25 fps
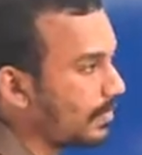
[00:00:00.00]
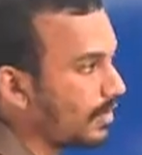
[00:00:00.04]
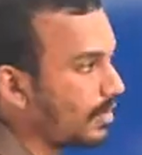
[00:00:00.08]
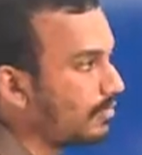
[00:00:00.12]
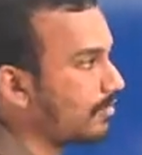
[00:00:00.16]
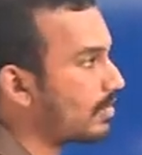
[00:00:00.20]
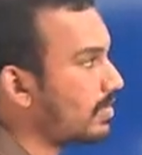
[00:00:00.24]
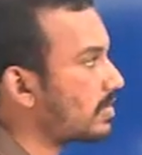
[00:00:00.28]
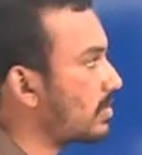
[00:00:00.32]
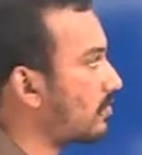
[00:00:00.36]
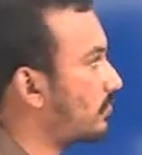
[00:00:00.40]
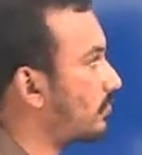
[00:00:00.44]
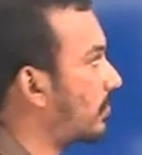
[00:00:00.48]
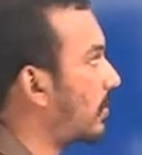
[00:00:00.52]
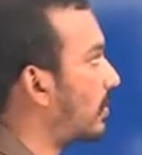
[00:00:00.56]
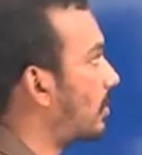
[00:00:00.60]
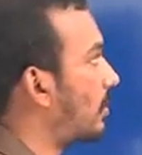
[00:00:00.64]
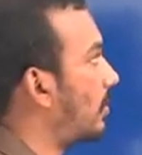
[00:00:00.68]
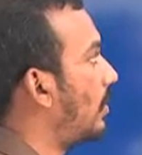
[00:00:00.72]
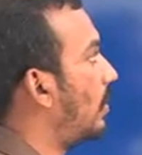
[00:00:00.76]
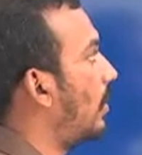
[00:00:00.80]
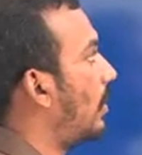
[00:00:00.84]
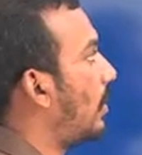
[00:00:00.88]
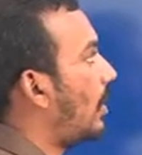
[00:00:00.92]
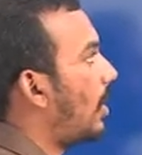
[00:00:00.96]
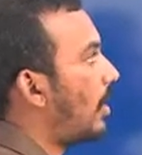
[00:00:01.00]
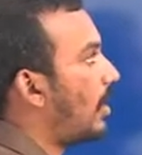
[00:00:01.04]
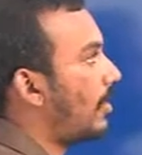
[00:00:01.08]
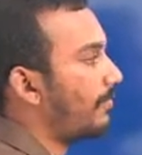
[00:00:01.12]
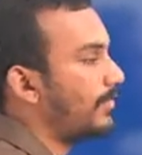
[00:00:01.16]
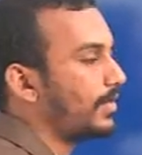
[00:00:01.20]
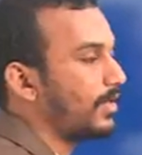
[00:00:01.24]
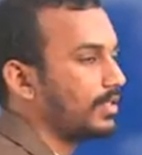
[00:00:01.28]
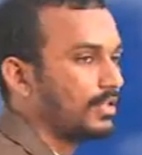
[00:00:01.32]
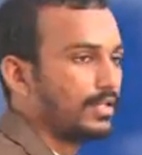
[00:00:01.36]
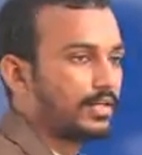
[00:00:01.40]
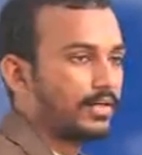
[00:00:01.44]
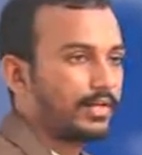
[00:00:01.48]
First of all,
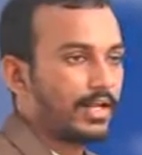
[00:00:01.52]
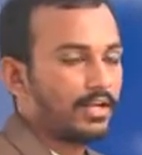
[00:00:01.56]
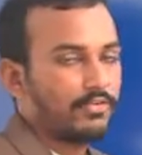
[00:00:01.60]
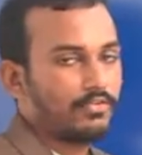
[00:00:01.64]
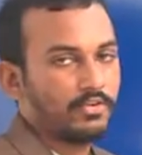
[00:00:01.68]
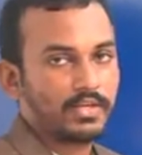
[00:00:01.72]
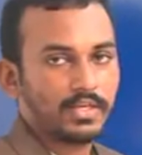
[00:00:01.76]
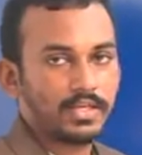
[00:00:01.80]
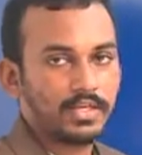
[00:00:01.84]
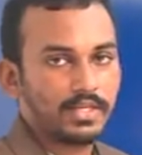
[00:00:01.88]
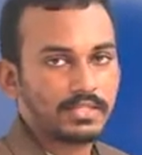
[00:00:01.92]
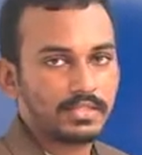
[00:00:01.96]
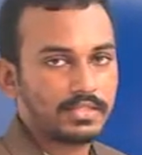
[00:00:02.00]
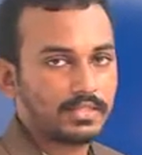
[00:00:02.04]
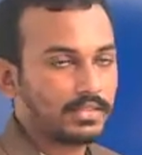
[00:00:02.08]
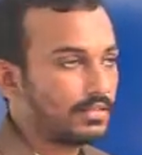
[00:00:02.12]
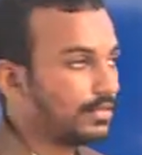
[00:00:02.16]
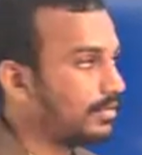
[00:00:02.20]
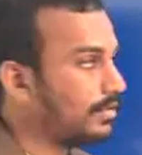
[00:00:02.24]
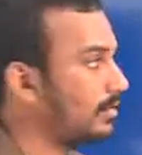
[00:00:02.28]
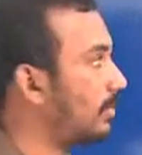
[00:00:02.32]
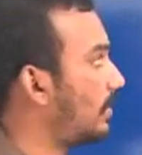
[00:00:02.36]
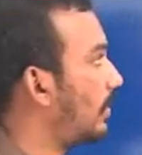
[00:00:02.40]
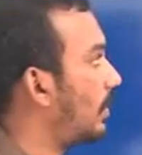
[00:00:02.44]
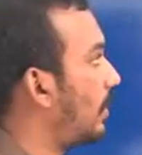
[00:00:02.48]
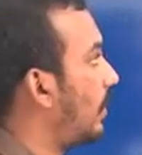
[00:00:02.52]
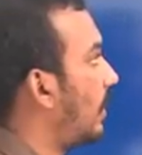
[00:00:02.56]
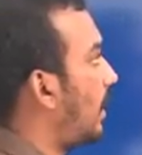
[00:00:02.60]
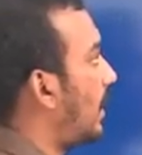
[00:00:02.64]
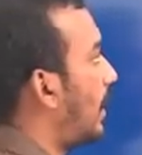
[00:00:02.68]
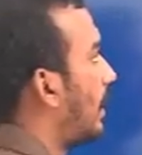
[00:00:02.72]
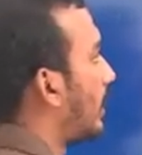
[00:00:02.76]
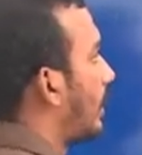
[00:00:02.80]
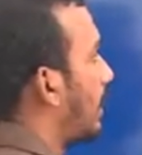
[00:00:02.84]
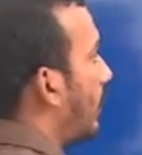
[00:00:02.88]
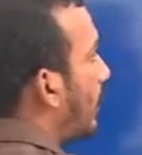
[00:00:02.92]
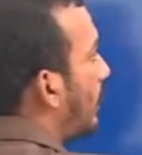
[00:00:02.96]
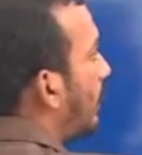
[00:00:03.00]
after the driving casing,
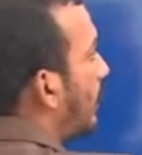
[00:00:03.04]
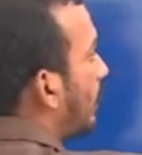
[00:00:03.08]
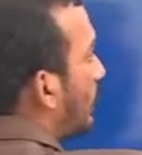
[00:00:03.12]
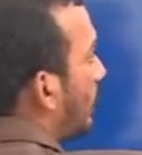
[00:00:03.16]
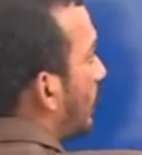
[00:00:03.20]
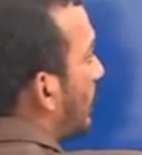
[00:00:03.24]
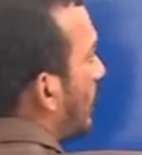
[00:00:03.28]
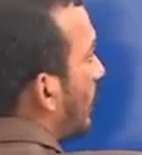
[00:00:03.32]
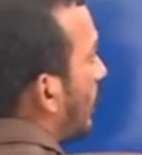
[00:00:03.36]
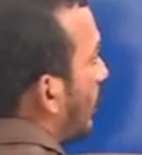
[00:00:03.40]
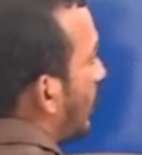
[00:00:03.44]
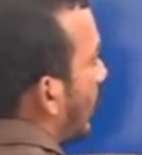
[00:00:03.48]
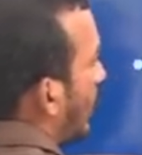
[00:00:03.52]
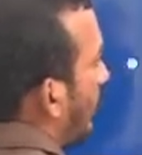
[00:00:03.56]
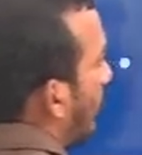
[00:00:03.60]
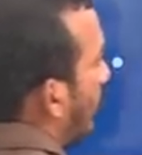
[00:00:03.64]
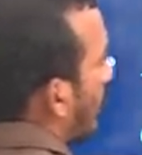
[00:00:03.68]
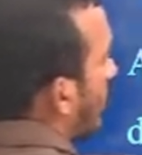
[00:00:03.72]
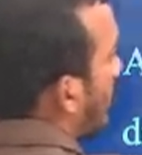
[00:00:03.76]
again the driving